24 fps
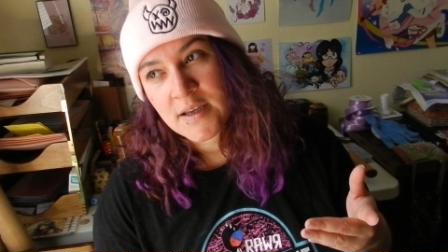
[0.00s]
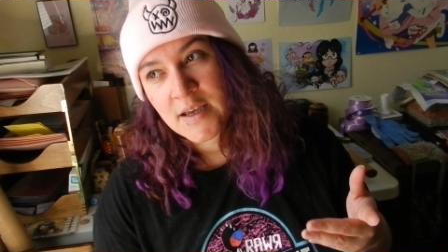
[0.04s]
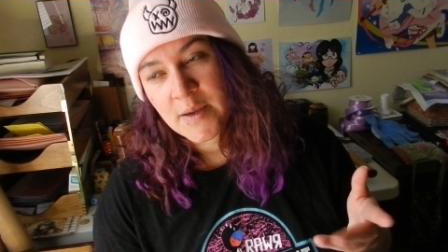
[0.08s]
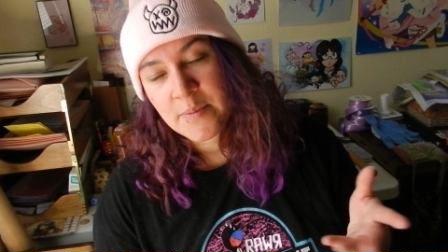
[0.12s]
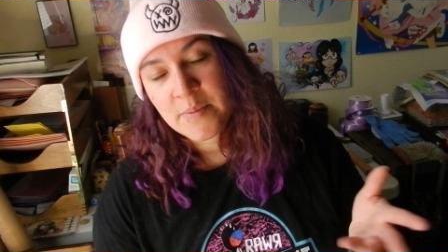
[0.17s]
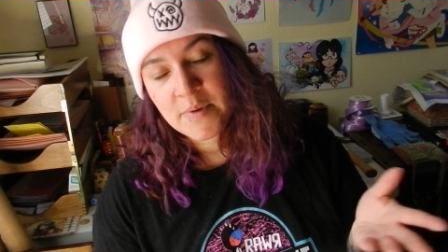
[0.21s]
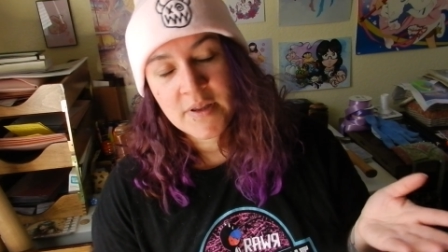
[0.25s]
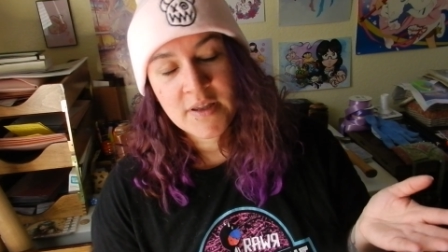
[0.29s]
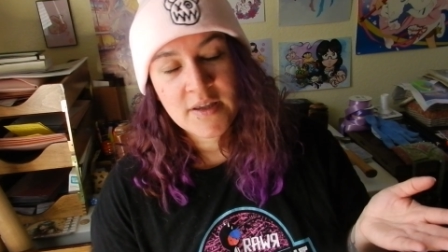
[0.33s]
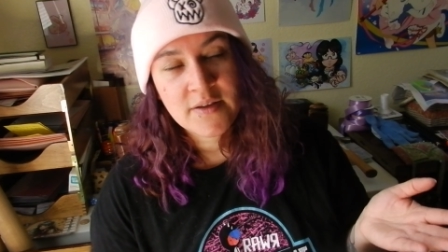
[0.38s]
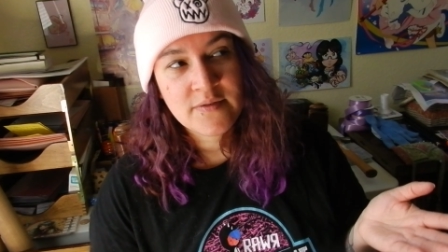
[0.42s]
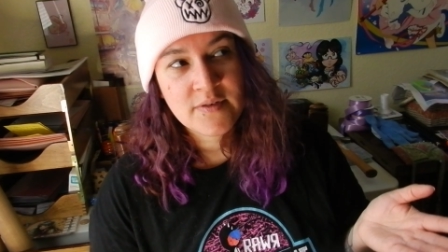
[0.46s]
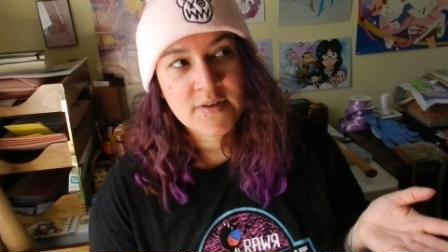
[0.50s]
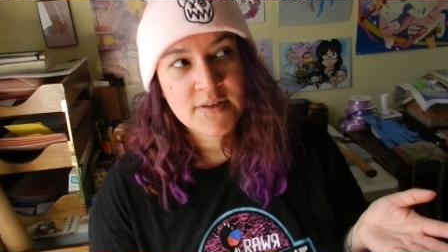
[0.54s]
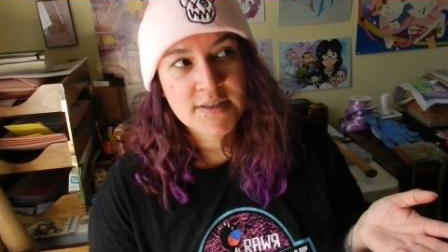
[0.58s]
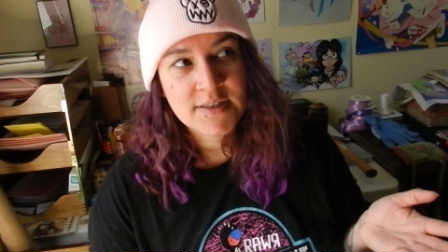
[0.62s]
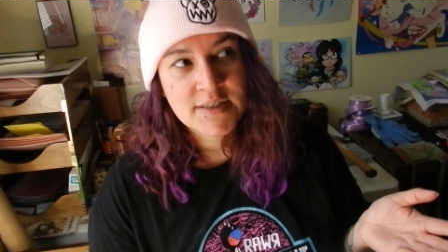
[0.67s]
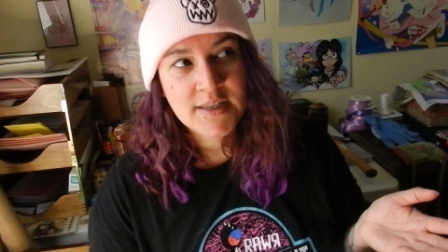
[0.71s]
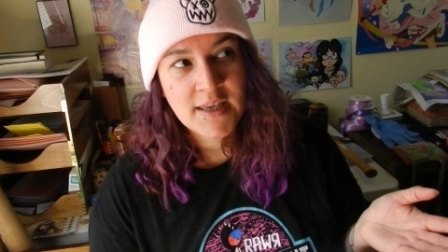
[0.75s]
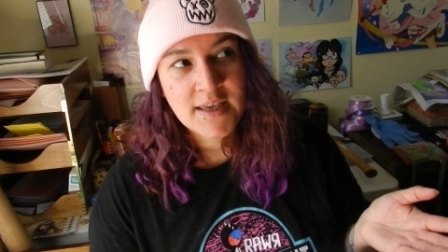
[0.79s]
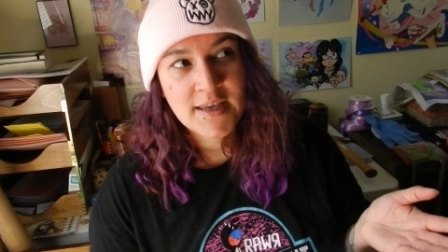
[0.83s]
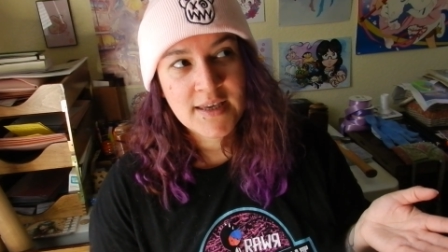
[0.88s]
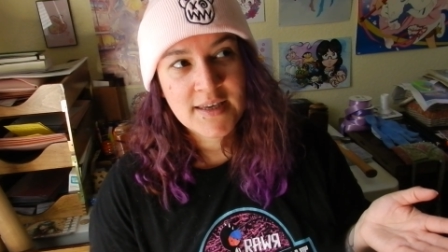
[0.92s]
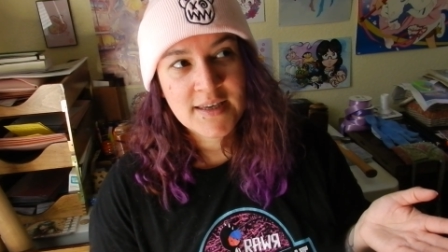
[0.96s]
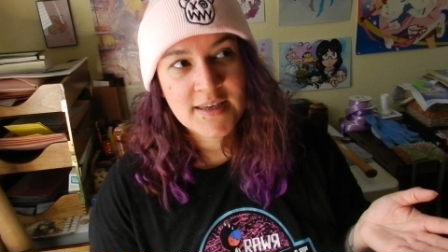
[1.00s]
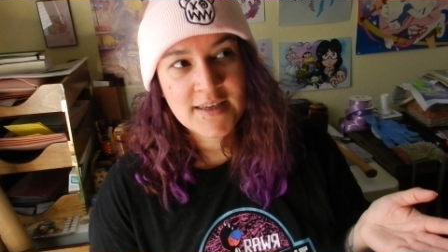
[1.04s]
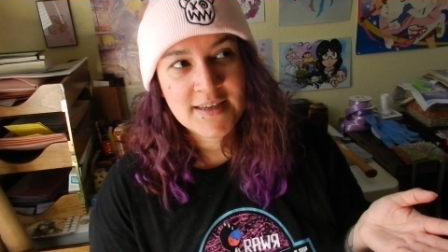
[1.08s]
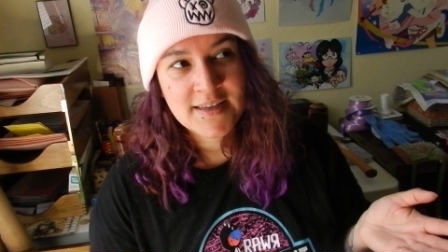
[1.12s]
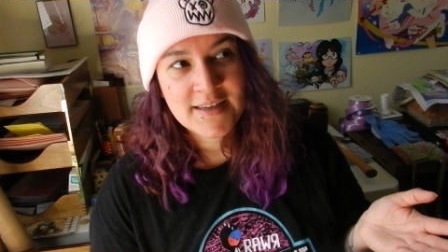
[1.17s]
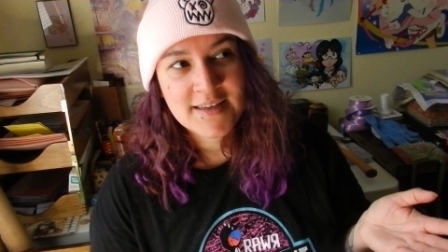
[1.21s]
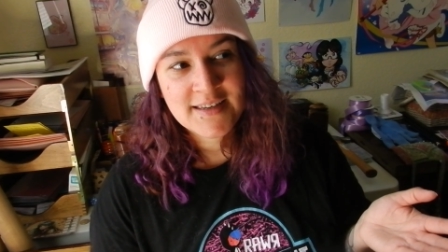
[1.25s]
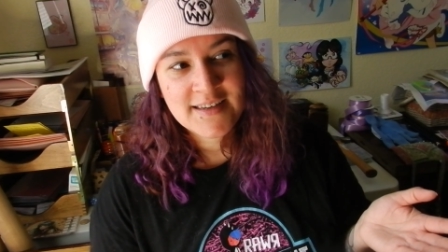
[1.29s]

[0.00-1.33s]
I believe it's like